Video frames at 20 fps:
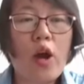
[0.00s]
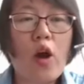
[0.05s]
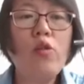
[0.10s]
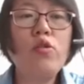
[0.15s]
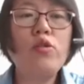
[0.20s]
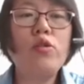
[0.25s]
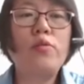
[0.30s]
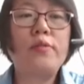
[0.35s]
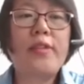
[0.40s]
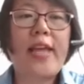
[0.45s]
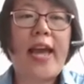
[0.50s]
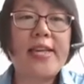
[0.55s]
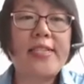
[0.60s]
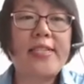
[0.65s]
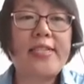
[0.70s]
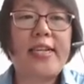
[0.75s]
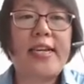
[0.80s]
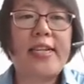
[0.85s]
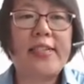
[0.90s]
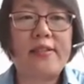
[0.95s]
also
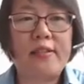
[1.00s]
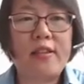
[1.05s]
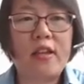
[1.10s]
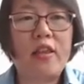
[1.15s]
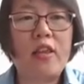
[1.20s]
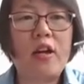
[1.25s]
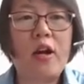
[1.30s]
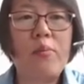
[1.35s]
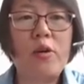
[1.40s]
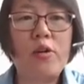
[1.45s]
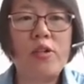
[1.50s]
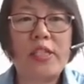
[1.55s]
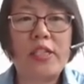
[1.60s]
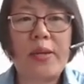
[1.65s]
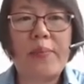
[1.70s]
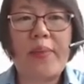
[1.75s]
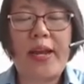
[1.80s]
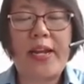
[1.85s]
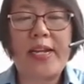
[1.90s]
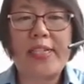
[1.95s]
tested the thermal
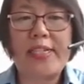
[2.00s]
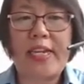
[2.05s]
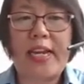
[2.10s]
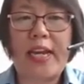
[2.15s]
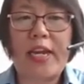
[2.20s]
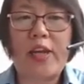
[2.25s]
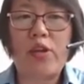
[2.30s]
stability